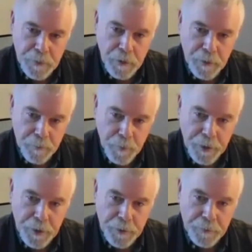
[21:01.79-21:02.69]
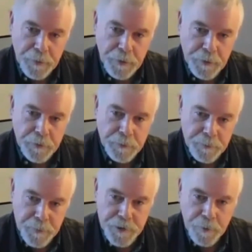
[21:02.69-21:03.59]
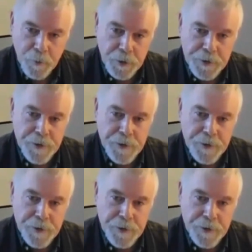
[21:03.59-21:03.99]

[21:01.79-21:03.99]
got money in a somewhat